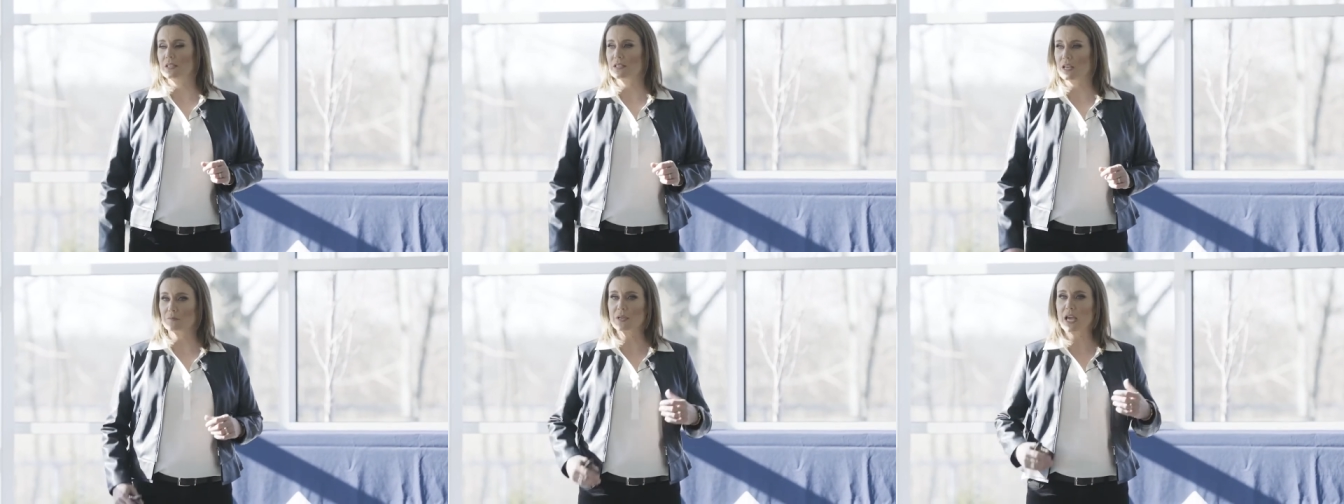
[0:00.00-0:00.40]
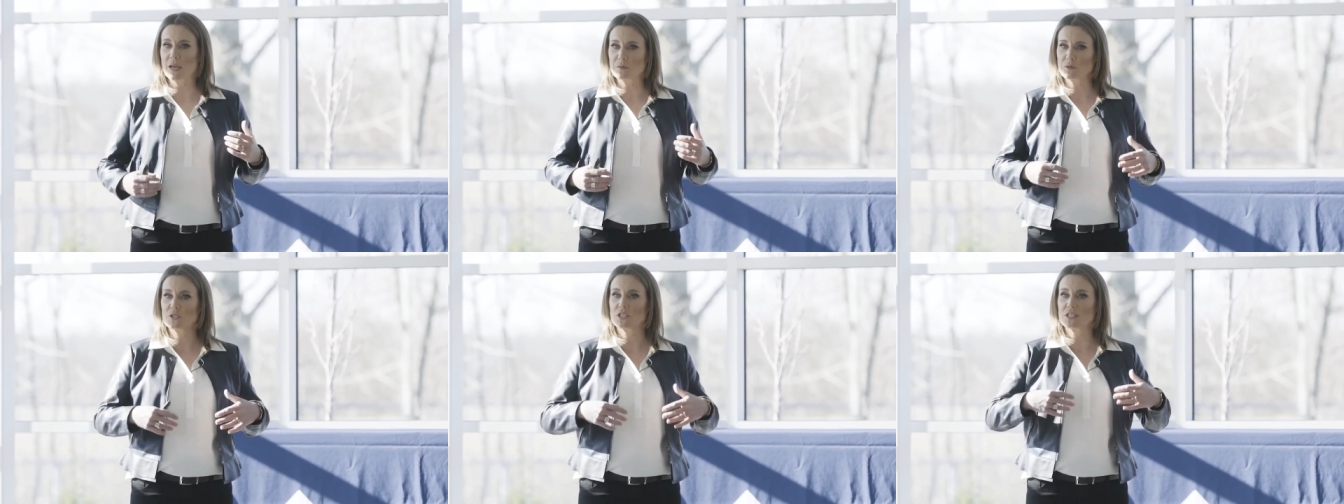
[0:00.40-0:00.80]

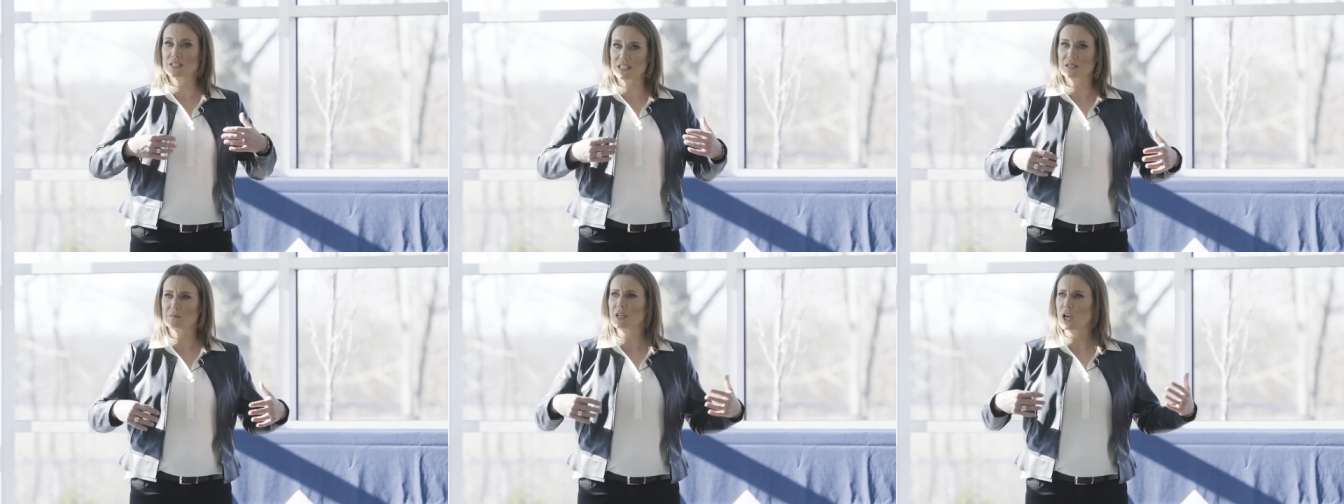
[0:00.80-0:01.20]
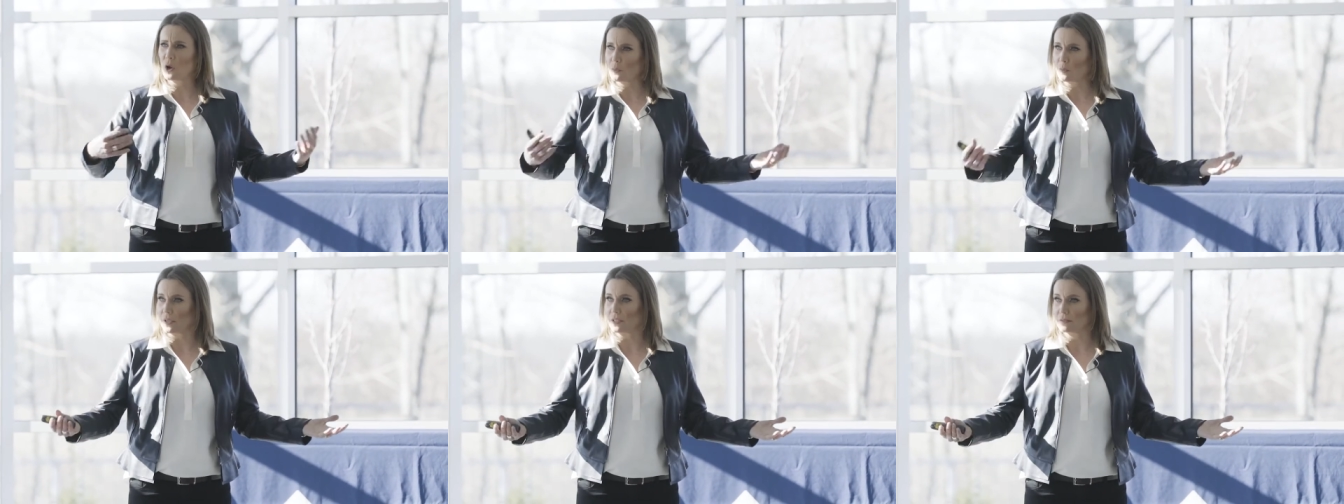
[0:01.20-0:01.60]
Sometimes we just need to be
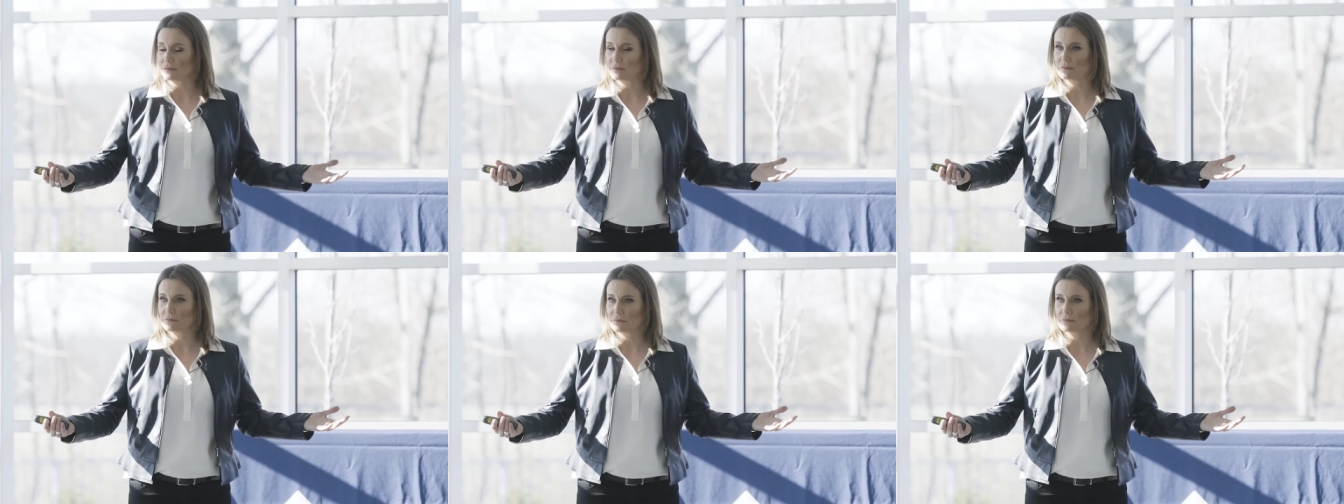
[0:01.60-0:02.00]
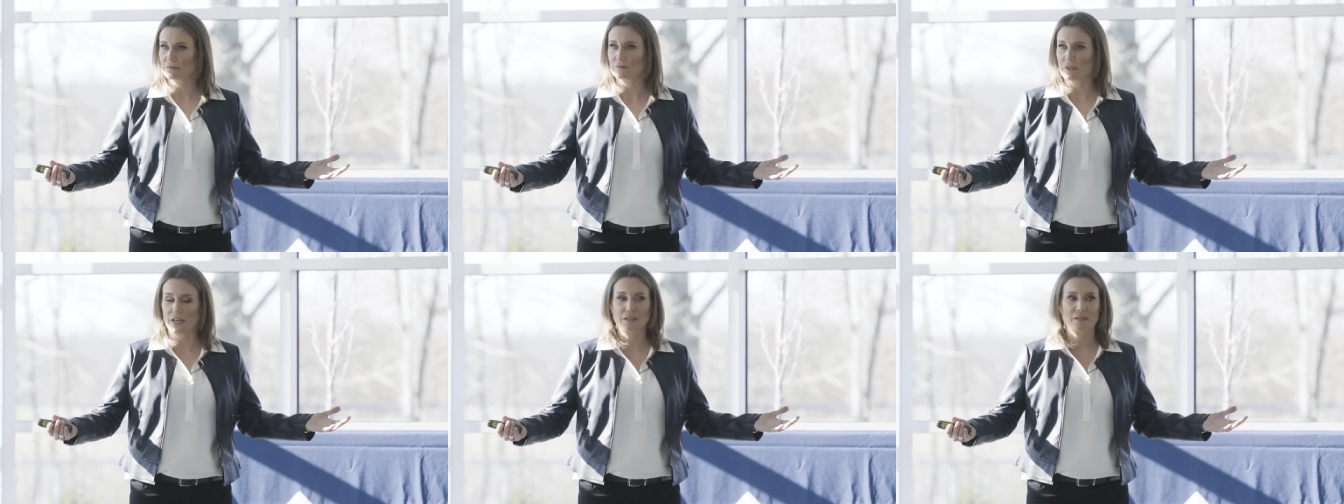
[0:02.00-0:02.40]
open,
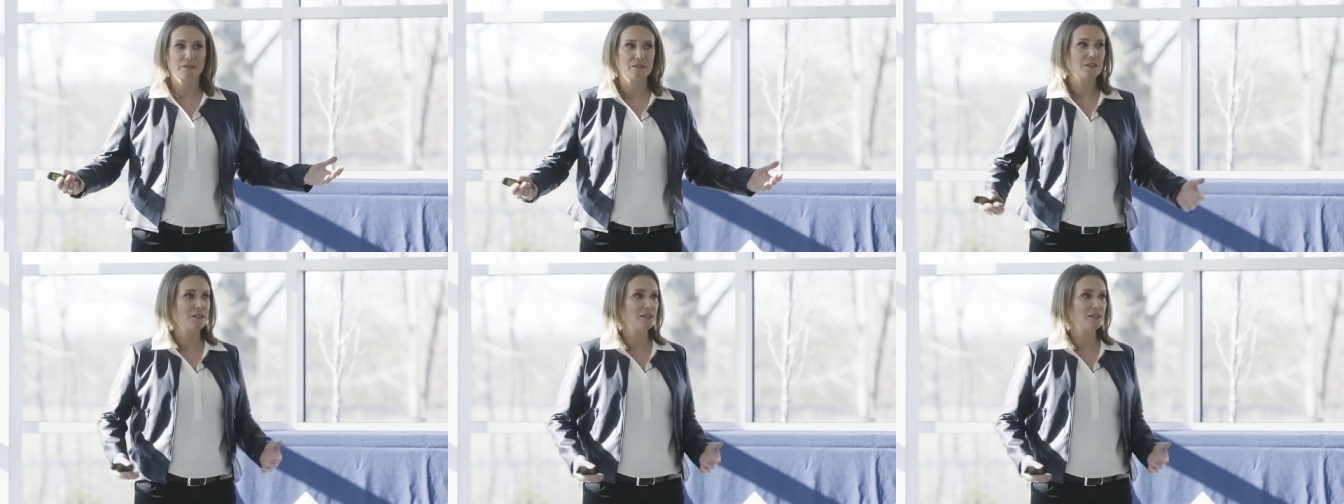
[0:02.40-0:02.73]
right?